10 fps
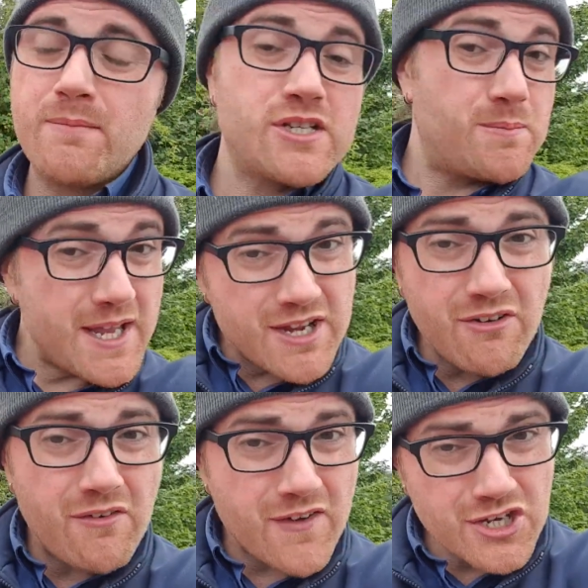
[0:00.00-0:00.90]
But speaking
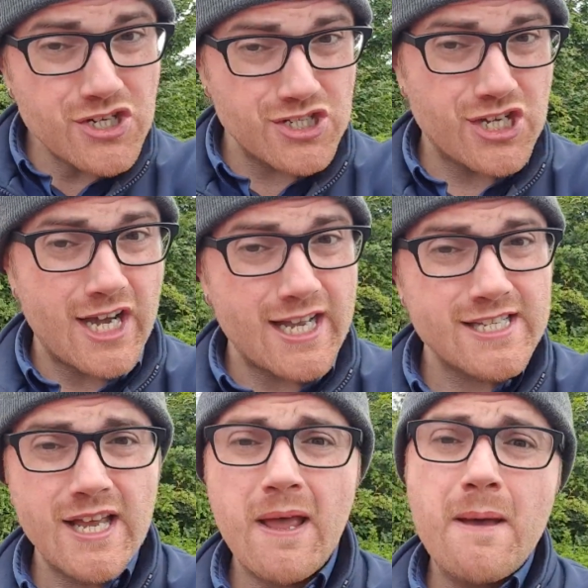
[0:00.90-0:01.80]
of adventures
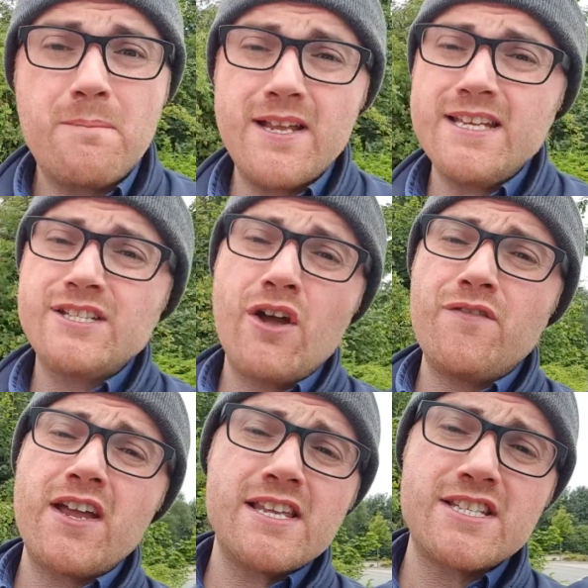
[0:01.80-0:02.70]
guys, please don't
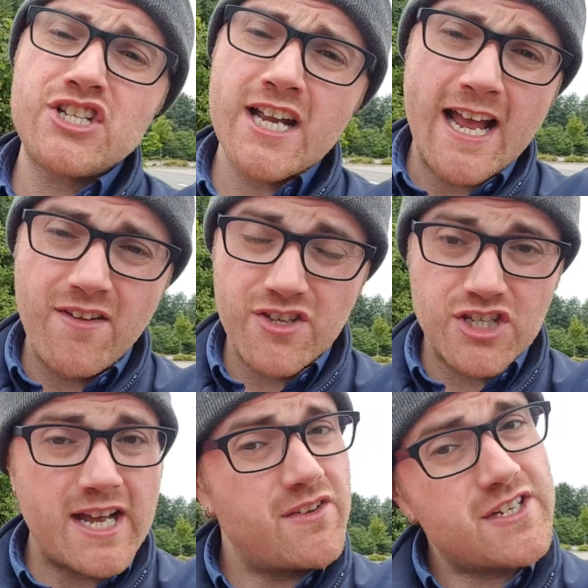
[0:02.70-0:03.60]
forget to check out the
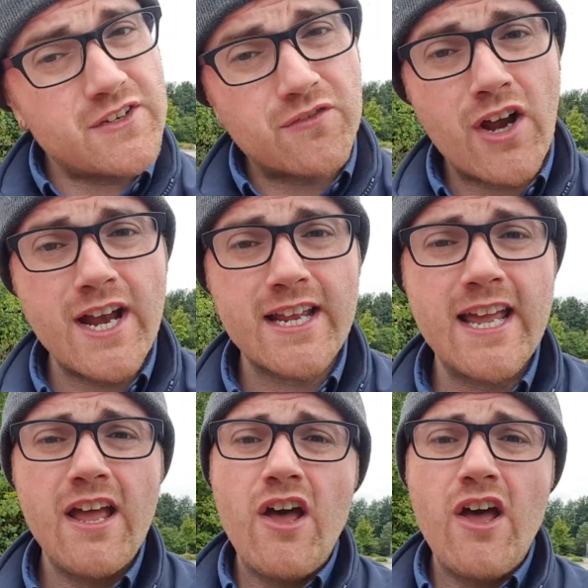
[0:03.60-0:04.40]
channel this Friday